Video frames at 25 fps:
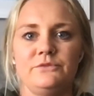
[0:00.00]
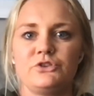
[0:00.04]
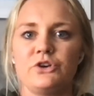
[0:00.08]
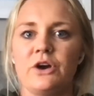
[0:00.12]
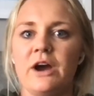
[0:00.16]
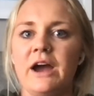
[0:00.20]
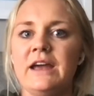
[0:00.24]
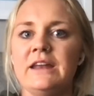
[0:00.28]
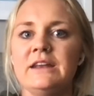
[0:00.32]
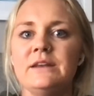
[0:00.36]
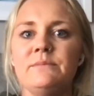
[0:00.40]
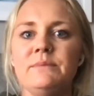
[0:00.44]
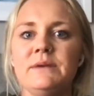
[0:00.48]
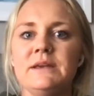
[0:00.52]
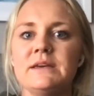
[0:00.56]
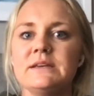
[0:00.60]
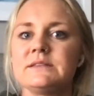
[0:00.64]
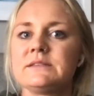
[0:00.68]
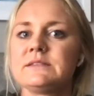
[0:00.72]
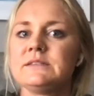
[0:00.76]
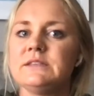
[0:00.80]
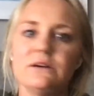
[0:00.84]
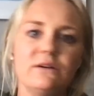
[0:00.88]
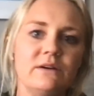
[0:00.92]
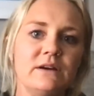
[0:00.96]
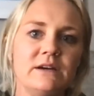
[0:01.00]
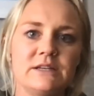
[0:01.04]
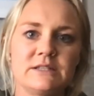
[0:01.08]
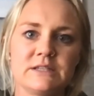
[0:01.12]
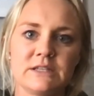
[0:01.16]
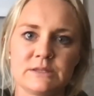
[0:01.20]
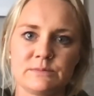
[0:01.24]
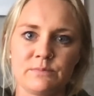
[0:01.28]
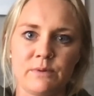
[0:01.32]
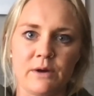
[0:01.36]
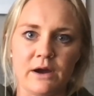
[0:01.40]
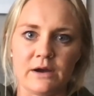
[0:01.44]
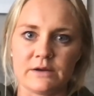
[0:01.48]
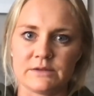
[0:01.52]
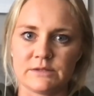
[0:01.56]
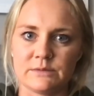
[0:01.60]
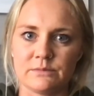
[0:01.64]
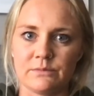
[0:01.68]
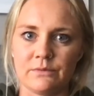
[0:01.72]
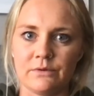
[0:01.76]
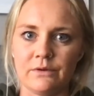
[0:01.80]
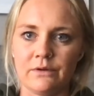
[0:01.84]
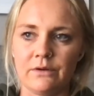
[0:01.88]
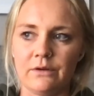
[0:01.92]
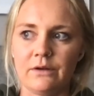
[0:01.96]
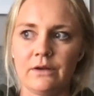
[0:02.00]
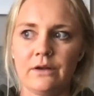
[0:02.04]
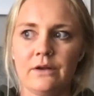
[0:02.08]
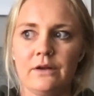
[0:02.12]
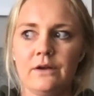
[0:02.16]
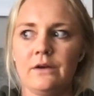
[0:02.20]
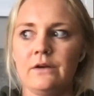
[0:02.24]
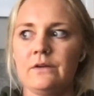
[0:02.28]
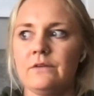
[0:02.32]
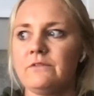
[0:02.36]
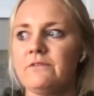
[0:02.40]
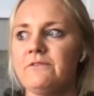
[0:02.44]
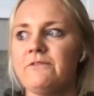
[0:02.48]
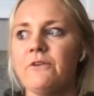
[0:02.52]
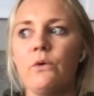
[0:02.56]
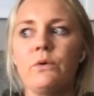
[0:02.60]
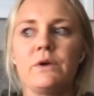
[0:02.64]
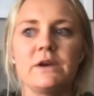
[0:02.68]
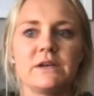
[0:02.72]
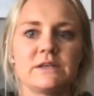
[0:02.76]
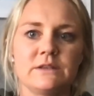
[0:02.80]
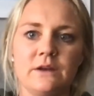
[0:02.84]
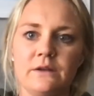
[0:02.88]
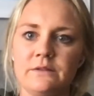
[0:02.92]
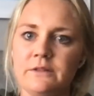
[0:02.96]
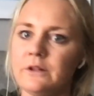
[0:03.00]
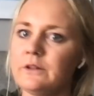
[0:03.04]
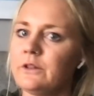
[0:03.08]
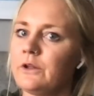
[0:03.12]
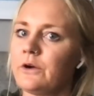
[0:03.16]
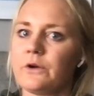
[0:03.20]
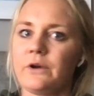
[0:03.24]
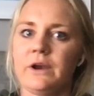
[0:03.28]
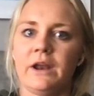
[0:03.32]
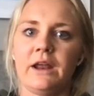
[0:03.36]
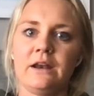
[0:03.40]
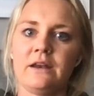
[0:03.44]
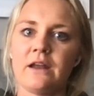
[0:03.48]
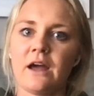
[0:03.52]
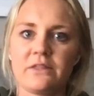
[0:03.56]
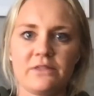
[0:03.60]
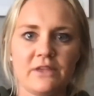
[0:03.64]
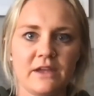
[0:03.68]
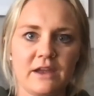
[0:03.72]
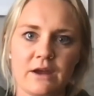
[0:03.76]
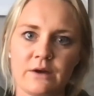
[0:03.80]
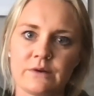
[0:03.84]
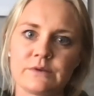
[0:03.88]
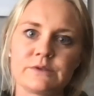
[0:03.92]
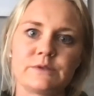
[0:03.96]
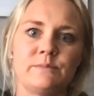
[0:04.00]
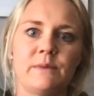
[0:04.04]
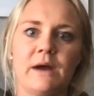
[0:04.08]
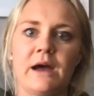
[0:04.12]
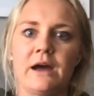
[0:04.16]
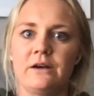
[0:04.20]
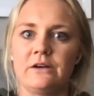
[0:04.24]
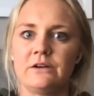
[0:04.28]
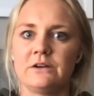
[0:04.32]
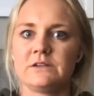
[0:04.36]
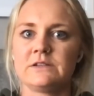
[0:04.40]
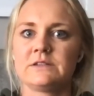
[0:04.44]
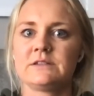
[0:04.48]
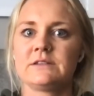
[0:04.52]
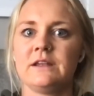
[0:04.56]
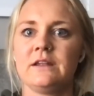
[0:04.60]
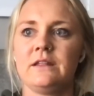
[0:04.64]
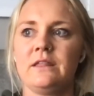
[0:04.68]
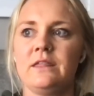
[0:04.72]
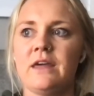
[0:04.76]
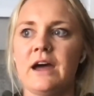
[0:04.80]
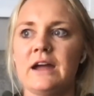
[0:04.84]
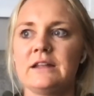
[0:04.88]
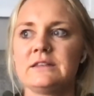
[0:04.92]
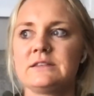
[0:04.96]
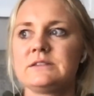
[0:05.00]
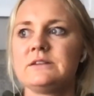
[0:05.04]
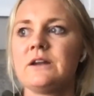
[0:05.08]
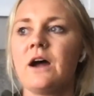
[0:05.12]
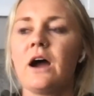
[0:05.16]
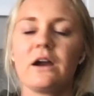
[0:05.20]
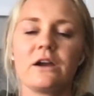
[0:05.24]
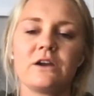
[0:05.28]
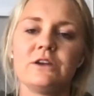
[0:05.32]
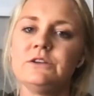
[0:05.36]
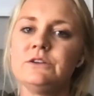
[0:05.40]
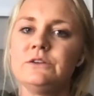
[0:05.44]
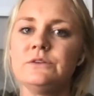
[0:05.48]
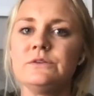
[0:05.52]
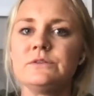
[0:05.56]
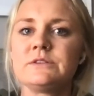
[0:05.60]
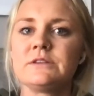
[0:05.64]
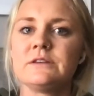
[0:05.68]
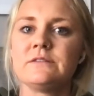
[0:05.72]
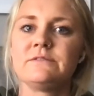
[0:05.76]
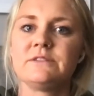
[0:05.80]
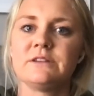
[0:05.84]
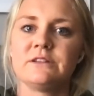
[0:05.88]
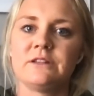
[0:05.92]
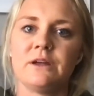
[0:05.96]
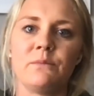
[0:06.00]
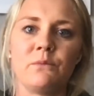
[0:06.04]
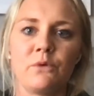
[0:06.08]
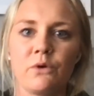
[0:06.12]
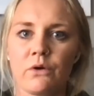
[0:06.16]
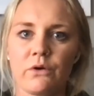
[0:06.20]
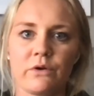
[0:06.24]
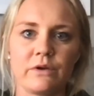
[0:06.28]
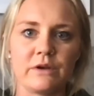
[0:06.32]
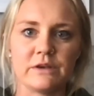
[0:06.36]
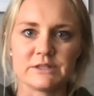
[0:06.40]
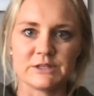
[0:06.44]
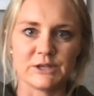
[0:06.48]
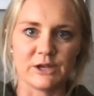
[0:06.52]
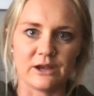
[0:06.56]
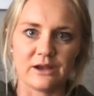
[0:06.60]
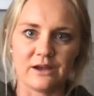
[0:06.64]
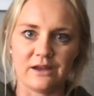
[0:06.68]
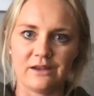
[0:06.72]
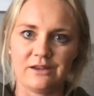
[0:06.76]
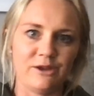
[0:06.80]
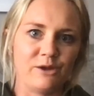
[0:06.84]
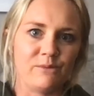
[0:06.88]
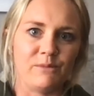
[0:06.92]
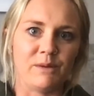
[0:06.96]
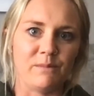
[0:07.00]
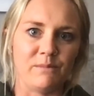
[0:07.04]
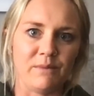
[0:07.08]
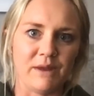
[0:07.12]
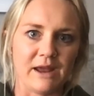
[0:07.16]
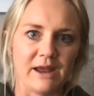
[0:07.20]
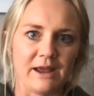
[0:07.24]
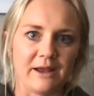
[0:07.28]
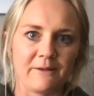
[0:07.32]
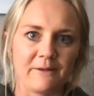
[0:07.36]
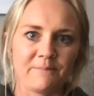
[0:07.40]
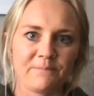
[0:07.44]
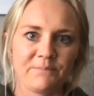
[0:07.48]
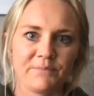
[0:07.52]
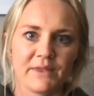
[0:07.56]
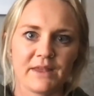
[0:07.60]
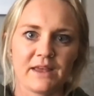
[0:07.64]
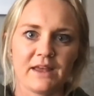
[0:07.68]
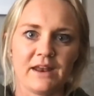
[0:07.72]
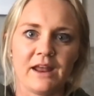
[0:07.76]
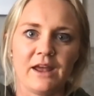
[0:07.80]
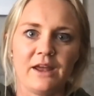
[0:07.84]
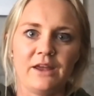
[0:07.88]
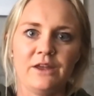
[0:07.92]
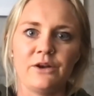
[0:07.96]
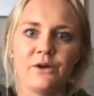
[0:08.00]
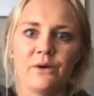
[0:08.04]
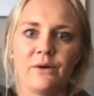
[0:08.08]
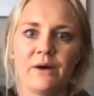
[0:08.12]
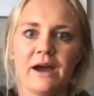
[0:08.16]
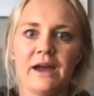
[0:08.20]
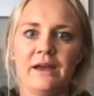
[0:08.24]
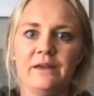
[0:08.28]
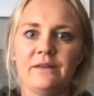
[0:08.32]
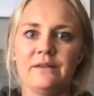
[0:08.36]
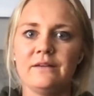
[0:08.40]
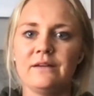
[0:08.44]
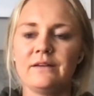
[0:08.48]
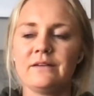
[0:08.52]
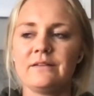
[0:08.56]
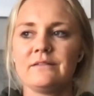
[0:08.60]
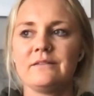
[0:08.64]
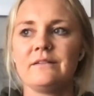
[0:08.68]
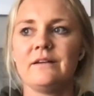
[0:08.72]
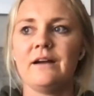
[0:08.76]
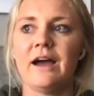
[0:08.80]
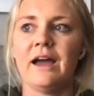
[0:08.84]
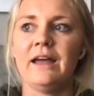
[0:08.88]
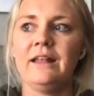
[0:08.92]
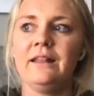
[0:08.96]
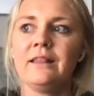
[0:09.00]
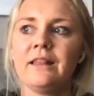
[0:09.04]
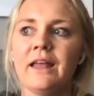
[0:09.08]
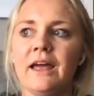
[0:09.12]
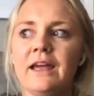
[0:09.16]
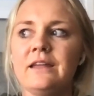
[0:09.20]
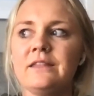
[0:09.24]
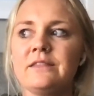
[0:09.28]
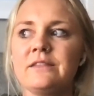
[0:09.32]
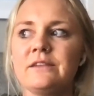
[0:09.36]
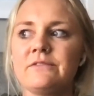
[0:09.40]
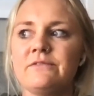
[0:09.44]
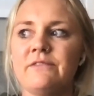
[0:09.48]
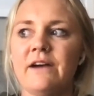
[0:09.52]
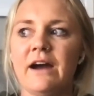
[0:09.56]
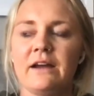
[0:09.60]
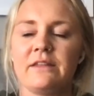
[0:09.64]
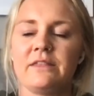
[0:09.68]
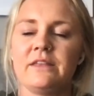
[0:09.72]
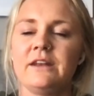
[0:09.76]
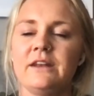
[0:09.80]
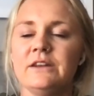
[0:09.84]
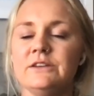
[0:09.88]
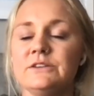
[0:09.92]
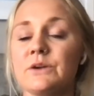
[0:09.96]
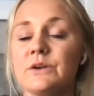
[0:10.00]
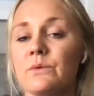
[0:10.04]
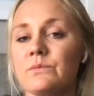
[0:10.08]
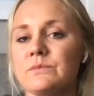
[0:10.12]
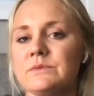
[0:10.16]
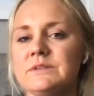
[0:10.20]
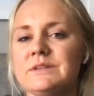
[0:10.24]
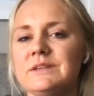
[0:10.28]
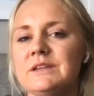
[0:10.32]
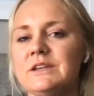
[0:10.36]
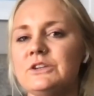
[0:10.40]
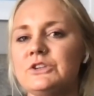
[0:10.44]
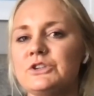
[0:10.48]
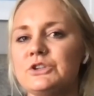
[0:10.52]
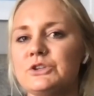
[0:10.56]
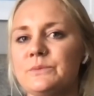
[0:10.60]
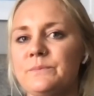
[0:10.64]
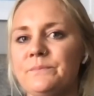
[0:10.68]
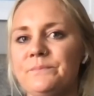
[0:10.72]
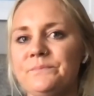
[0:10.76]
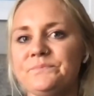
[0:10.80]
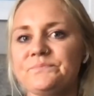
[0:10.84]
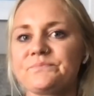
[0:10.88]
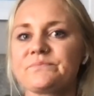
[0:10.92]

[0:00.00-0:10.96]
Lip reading: trying to be as serious as possible, focus on the learning, nothing else matters, like that's not conducive to them growing as a human being. And I like the fact that I don't teach